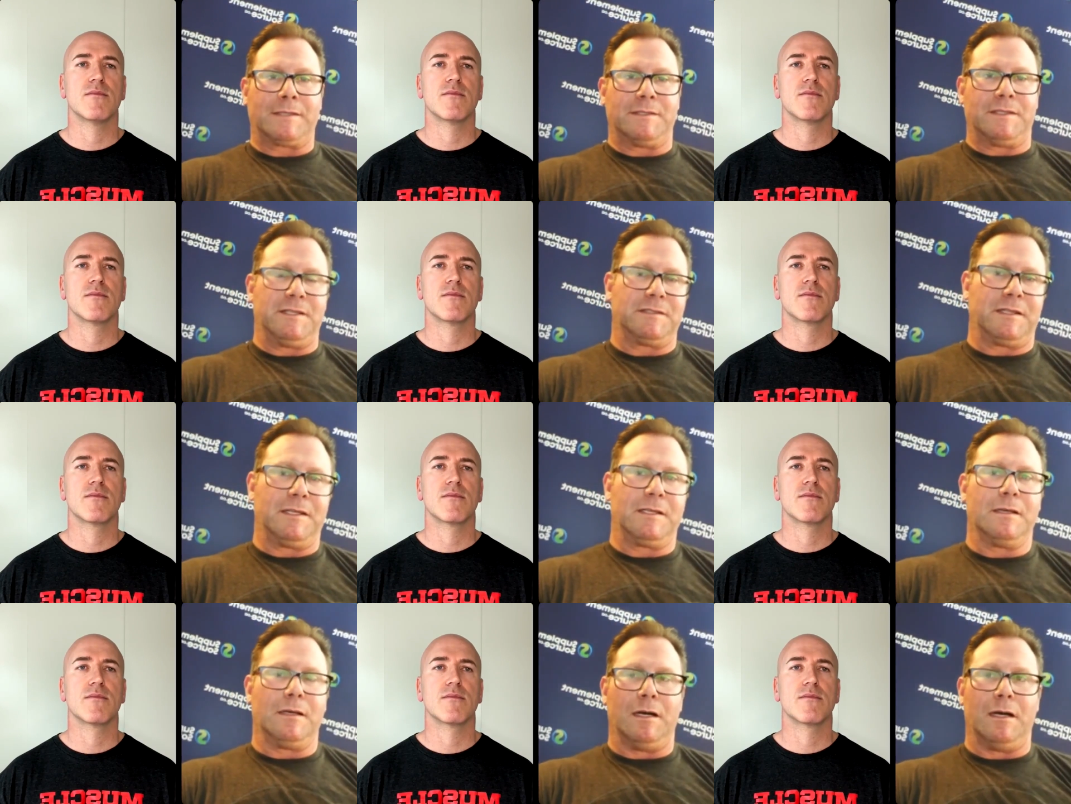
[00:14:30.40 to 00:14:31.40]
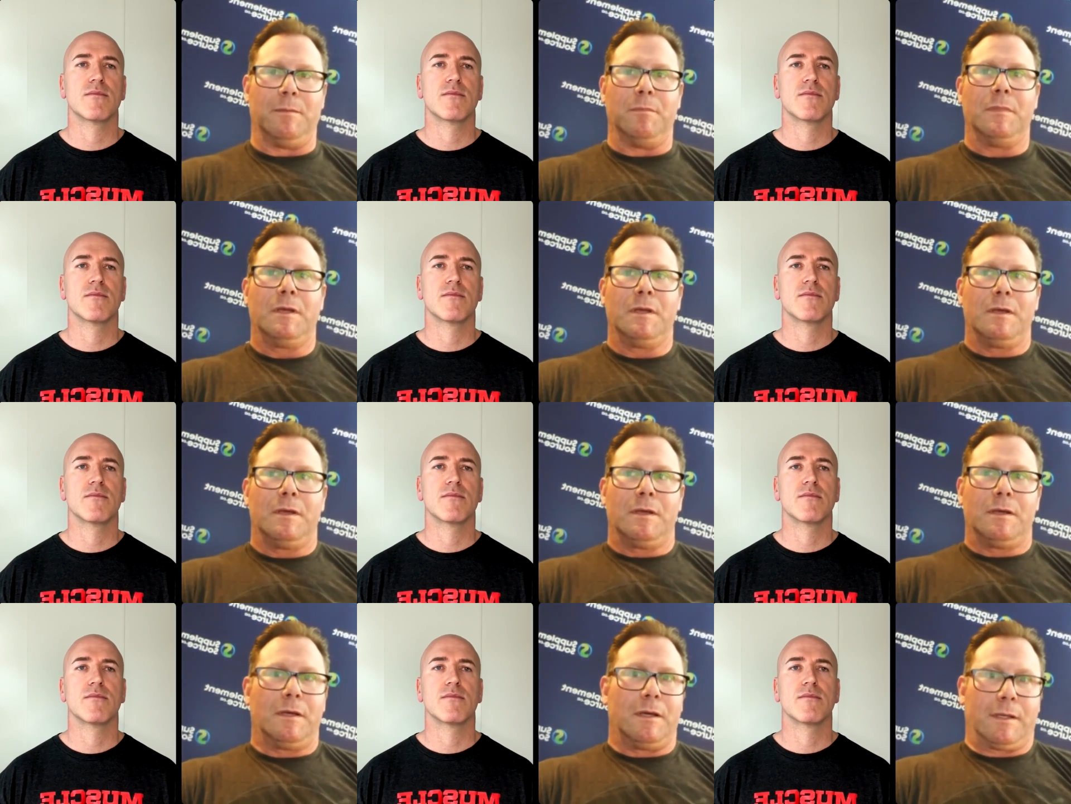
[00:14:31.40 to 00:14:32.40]
Speaker 1: is easily um,
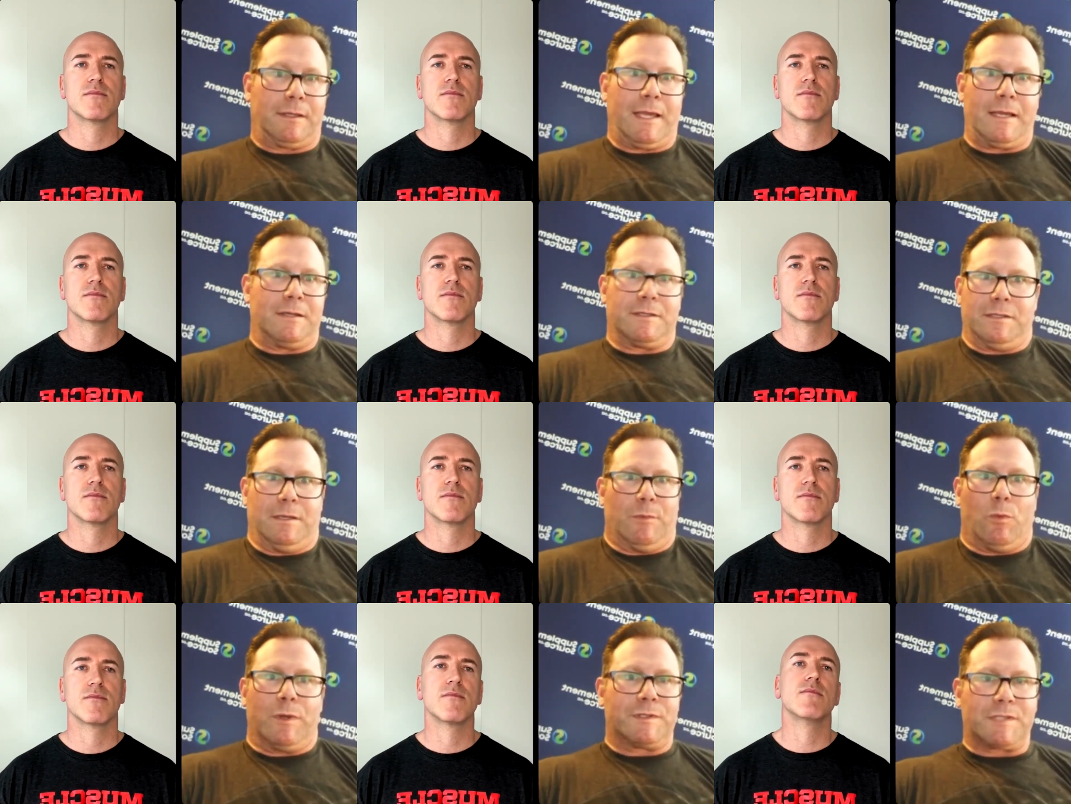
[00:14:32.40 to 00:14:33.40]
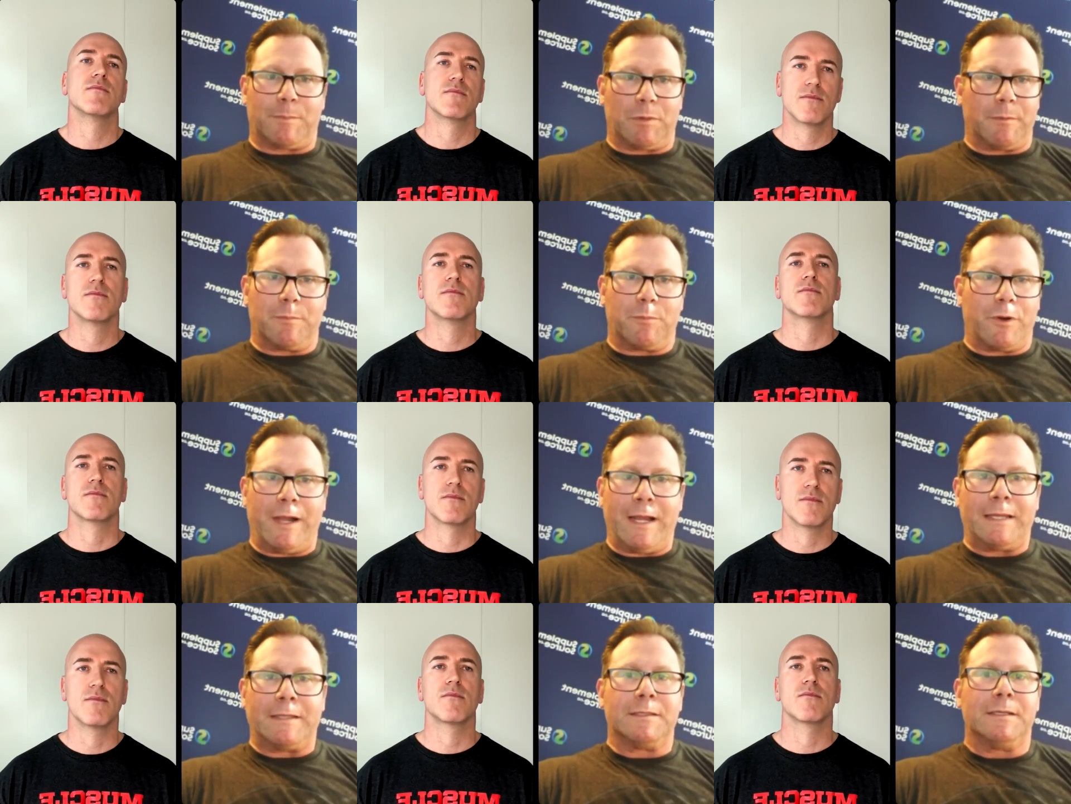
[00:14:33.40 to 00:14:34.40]
uh, Canada's number one supplement
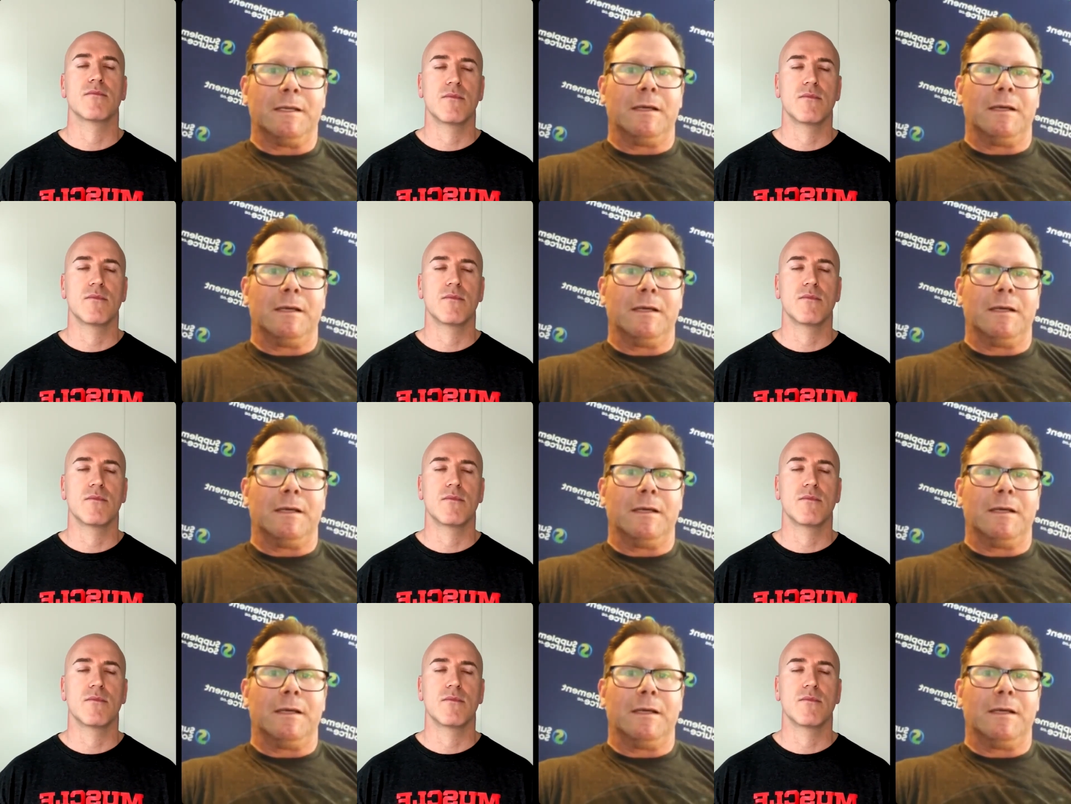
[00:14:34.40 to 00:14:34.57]
brand.